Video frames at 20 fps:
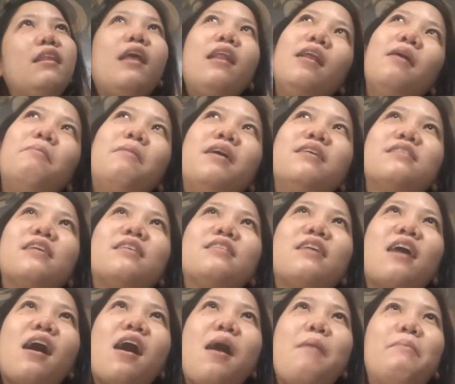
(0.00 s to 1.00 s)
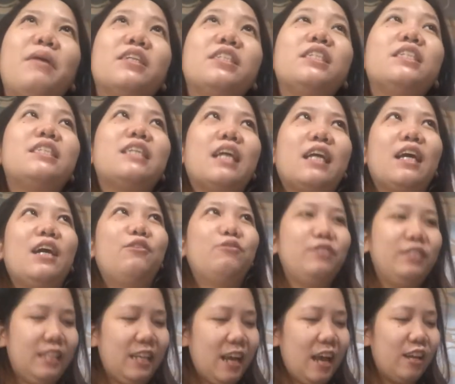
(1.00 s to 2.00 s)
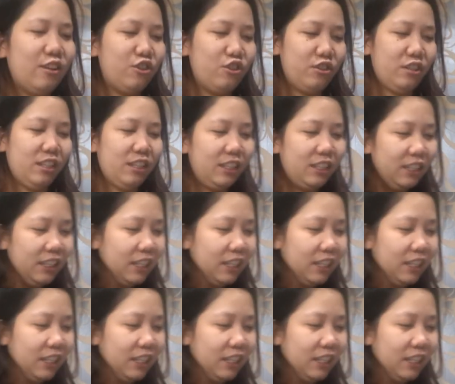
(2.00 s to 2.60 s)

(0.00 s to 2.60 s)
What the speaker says: Lalabas at saka mag-check out na Asher.